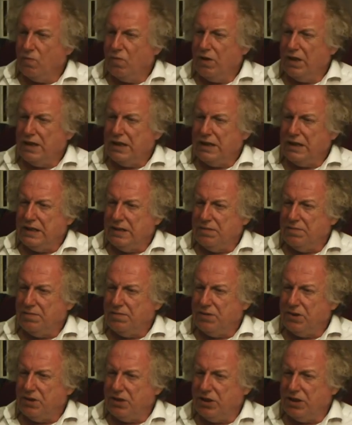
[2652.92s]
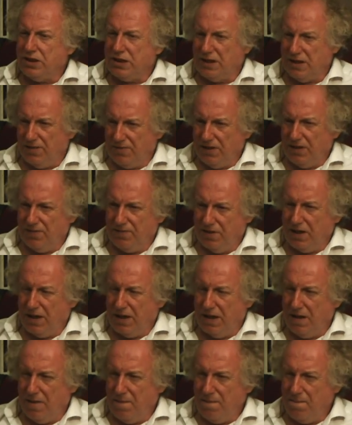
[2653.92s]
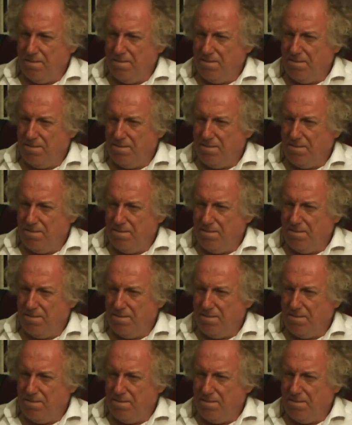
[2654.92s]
Right. So you're suffering for that.